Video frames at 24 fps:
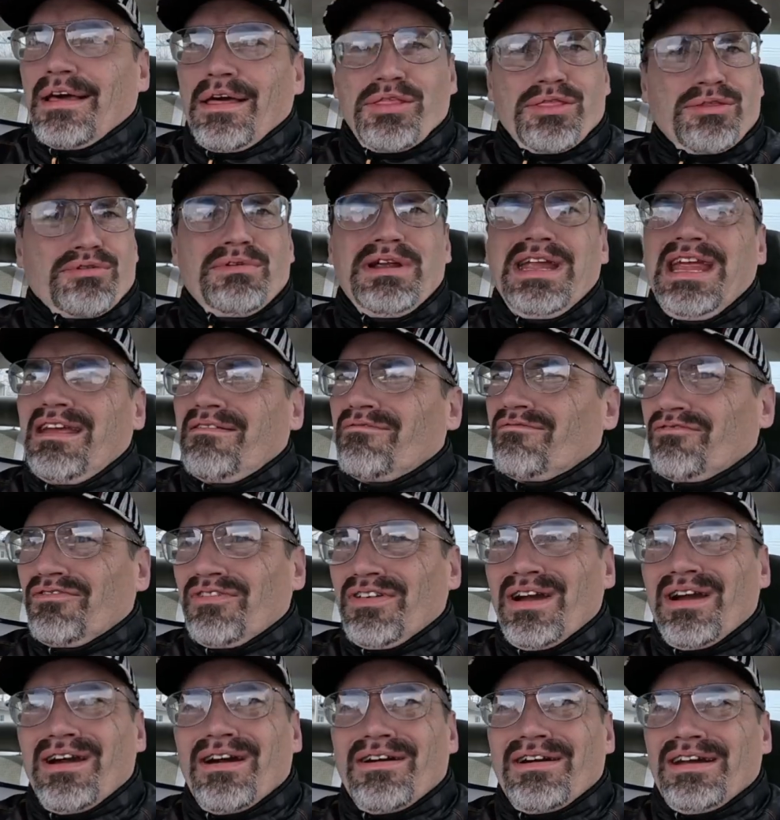three
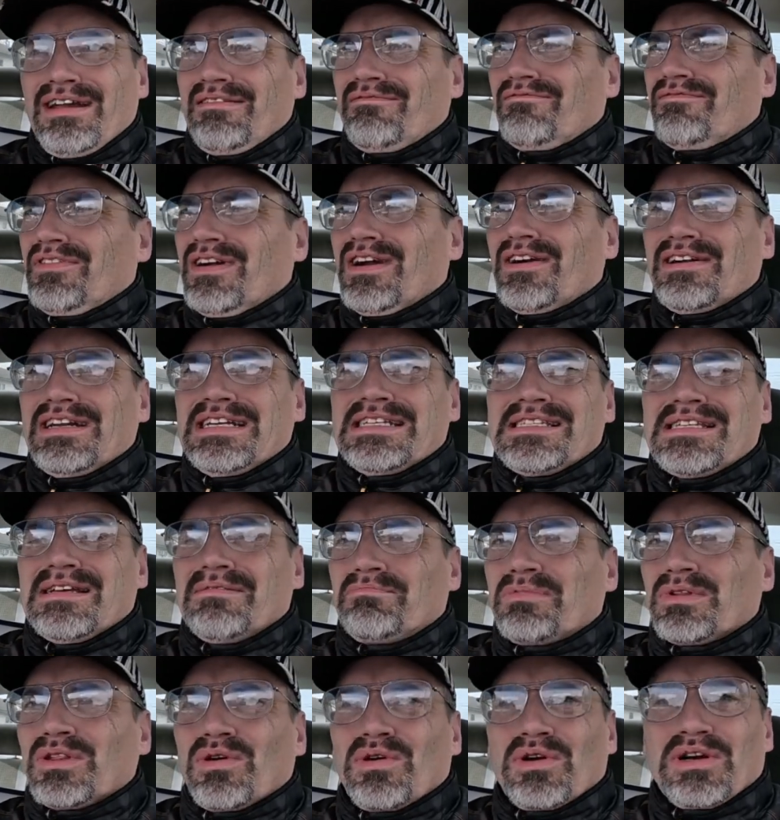very, very
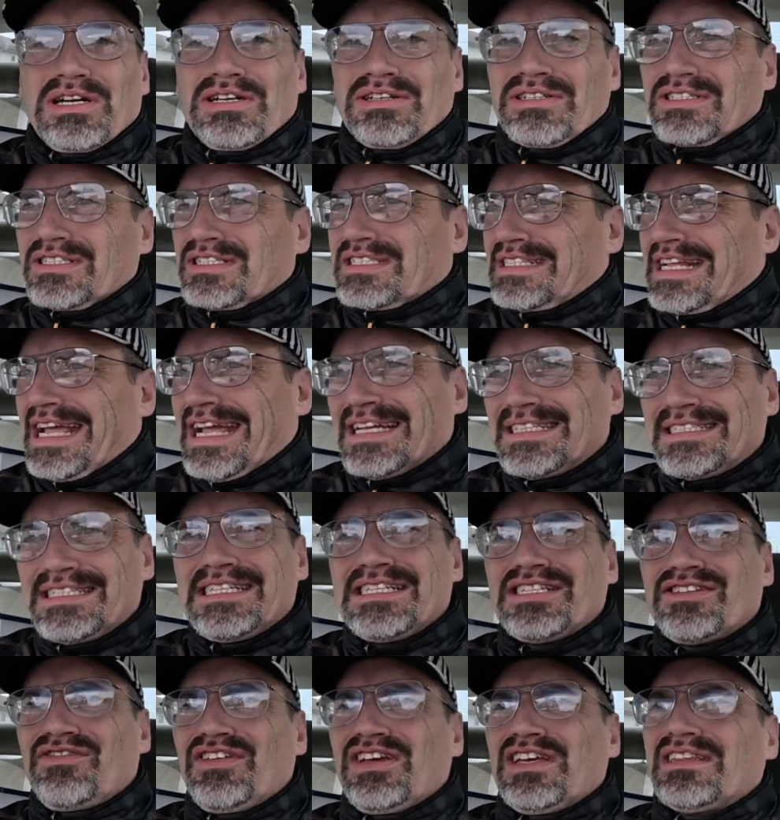simple orders.
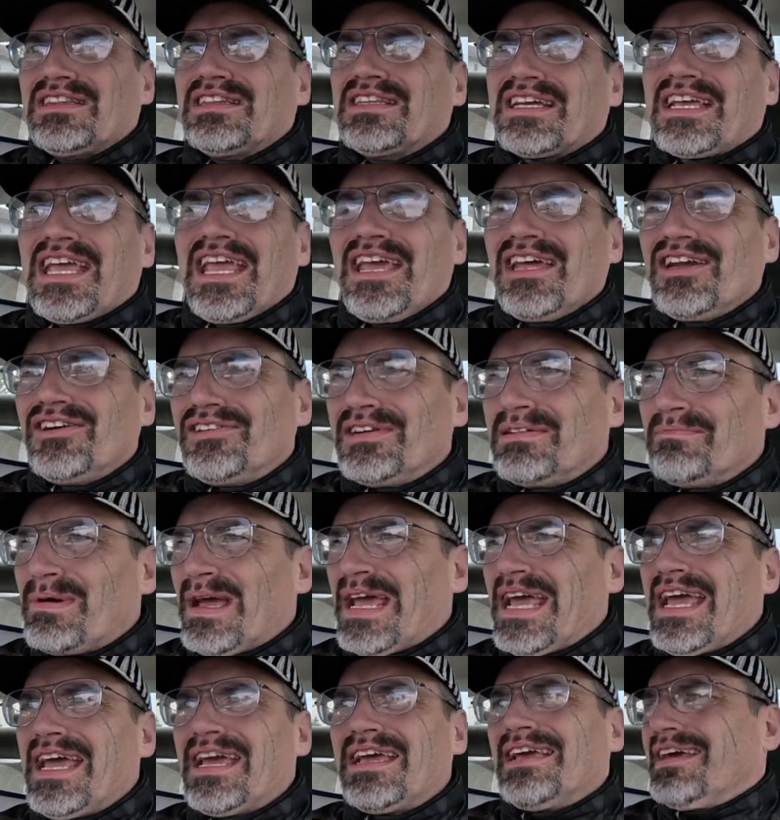Nancy's fit in the catering
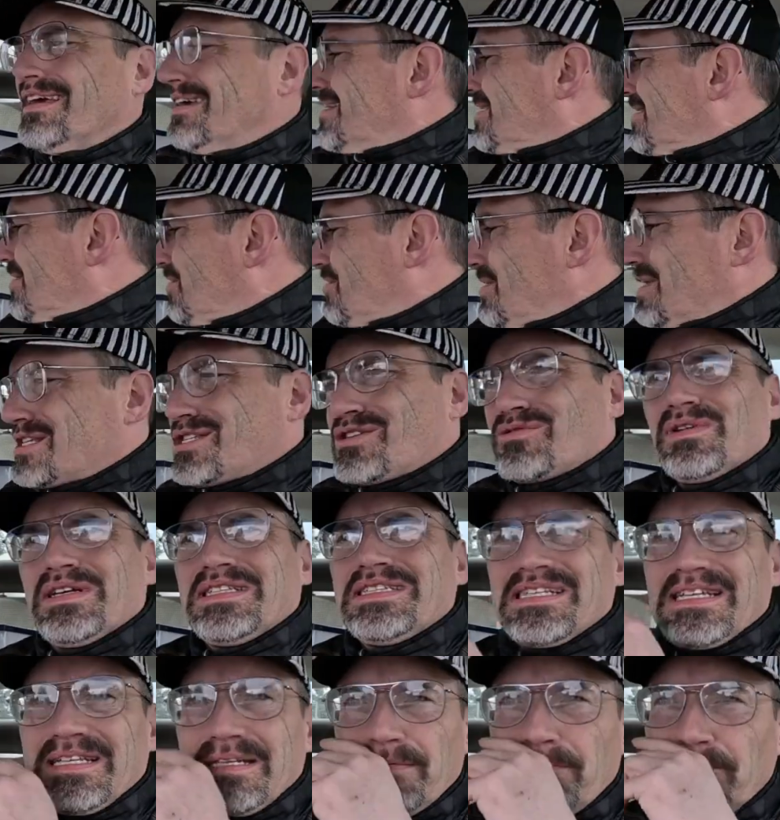bag, this
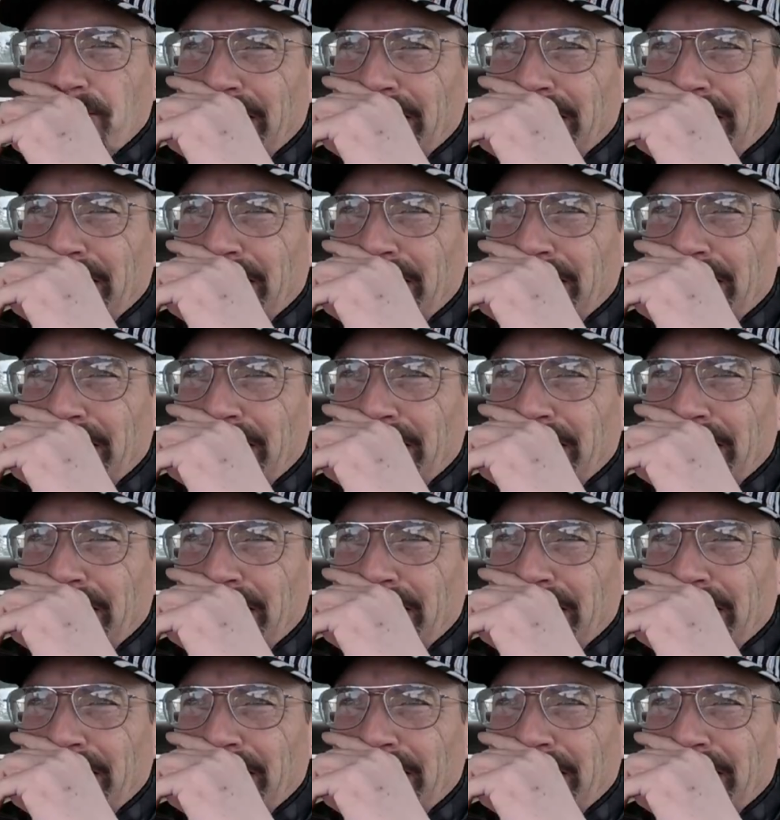one's in the